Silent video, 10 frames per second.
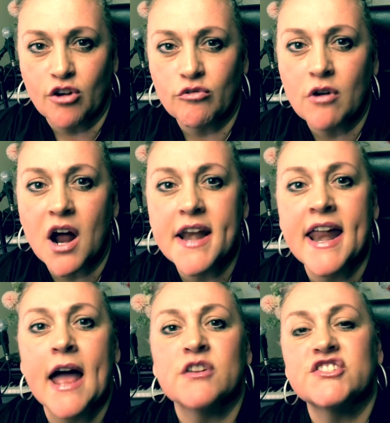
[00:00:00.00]
right
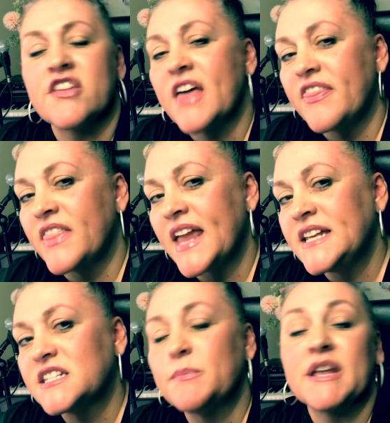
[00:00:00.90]
now. And so that
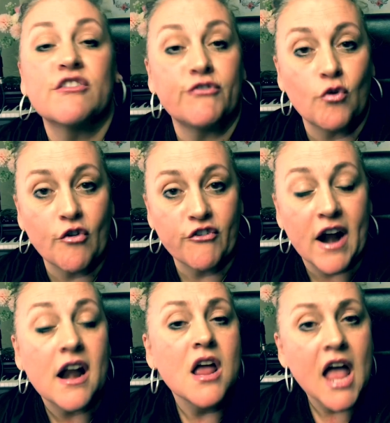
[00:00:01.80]
needs to be at the
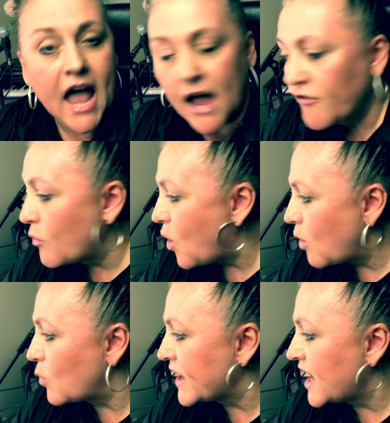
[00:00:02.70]
forefront of
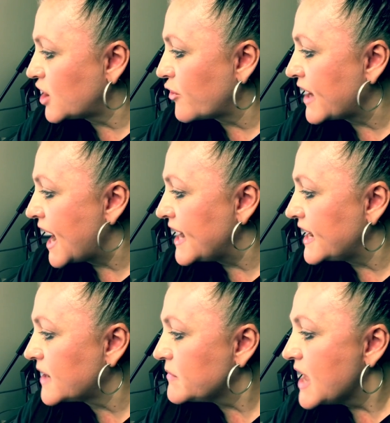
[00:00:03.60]
what we are
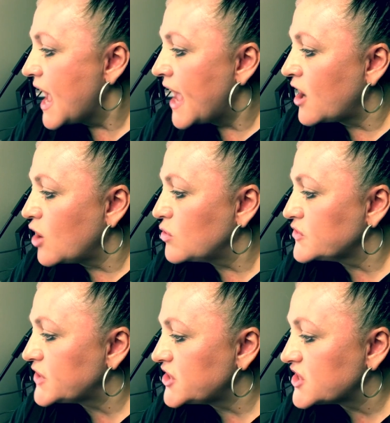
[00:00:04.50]
creating. And I
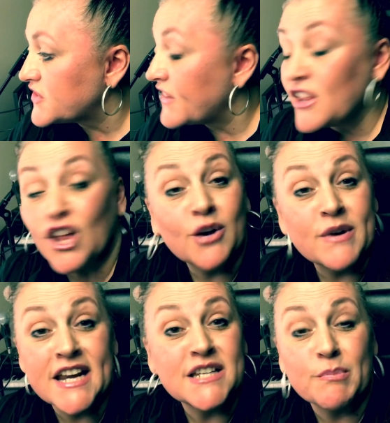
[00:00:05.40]
also just felt like we
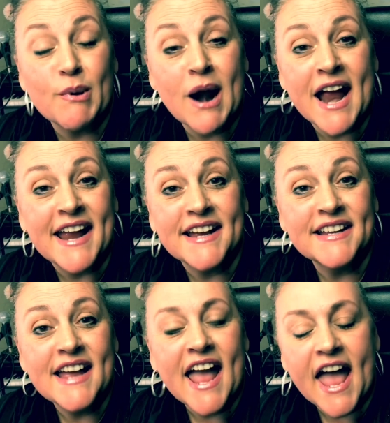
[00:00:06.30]
need to pray.
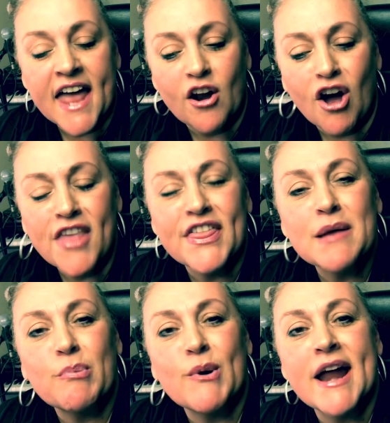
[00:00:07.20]
And I
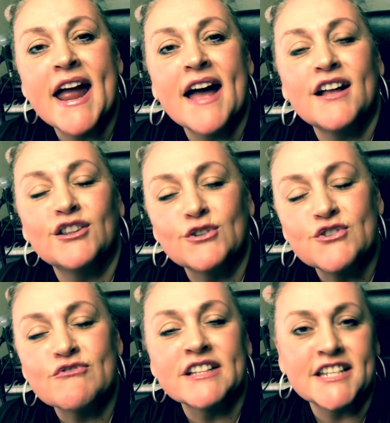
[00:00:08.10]
think prayer
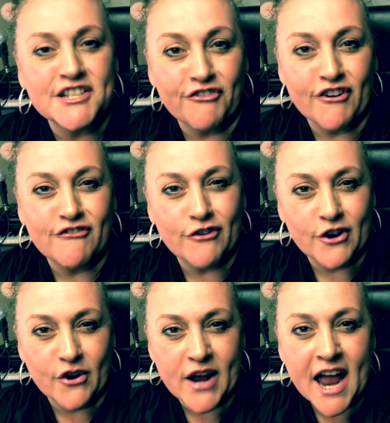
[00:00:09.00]
looks really different for a
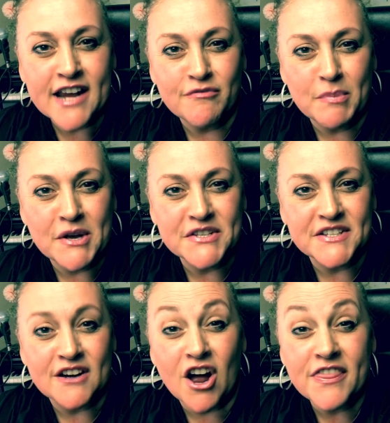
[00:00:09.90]
creative
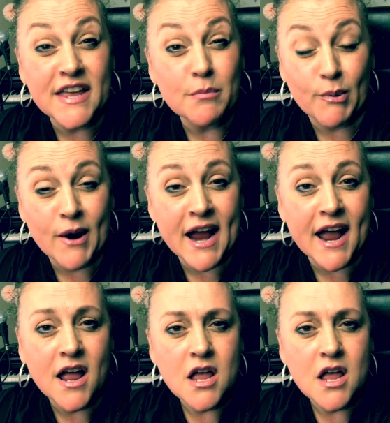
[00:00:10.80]
person. I think prayer